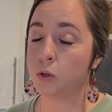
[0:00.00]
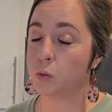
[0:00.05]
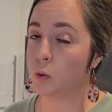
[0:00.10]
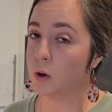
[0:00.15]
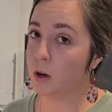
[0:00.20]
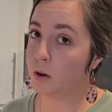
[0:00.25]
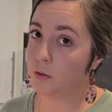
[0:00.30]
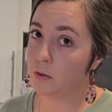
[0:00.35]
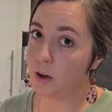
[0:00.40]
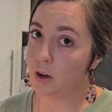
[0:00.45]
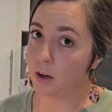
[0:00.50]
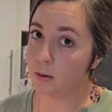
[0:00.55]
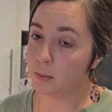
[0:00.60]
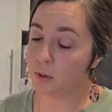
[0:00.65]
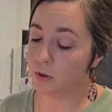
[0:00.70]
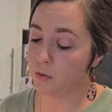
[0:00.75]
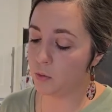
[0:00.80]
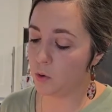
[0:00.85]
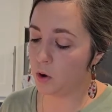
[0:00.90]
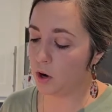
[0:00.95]
12 cups
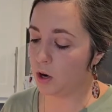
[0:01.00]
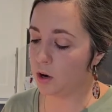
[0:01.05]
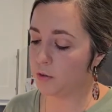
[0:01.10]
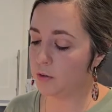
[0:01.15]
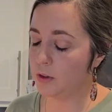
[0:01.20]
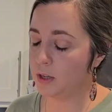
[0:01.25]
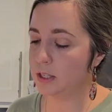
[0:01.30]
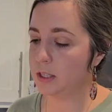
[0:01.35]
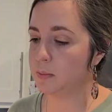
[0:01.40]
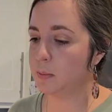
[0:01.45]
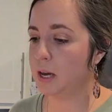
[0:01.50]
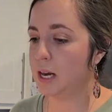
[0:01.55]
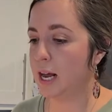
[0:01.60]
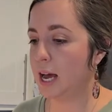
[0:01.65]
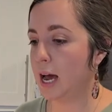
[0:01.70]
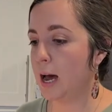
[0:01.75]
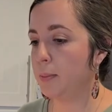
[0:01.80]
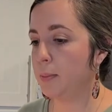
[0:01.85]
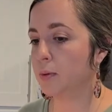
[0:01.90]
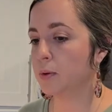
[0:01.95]
of water for this amount of
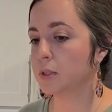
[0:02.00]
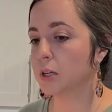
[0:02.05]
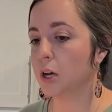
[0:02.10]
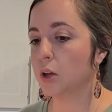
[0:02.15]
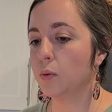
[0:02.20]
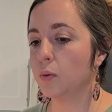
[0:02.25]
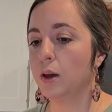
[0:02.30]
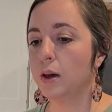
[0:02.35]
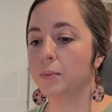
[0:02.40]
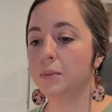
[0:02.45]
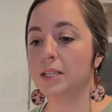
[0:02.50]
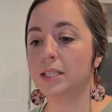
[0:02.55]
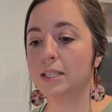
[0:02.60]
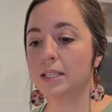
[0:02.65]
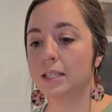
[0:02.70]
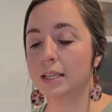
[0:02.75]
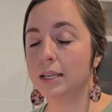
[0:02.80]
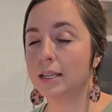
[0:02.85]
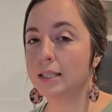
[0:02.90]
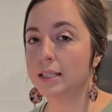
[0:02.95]
apples all the way up to
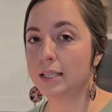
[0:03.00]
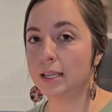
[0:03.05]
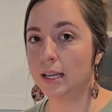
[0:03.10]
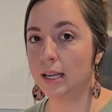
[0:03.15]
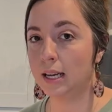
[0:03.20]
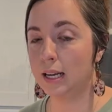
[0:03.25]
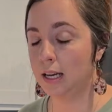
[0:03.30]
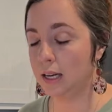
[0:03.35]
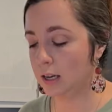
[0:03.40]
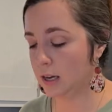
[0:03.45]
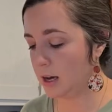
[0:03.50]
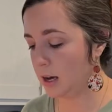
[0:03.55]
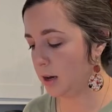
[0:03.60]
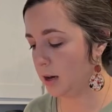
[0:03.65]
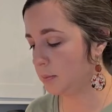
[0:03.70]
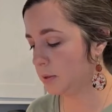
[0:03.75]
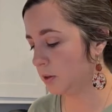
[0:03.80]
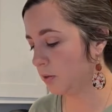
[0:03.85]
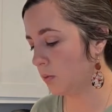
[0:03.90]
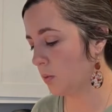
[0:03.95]
16
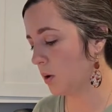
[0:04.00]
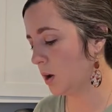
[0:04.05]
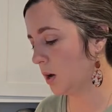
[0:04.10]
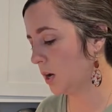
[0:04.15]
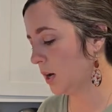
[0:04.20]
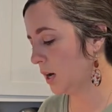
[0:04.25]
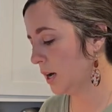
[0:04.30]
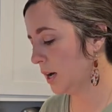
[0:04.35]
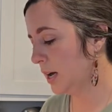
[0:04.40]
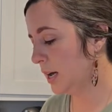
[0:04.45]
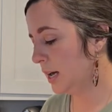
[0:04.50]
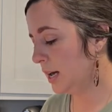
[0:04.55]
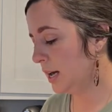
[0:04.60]
cups of water.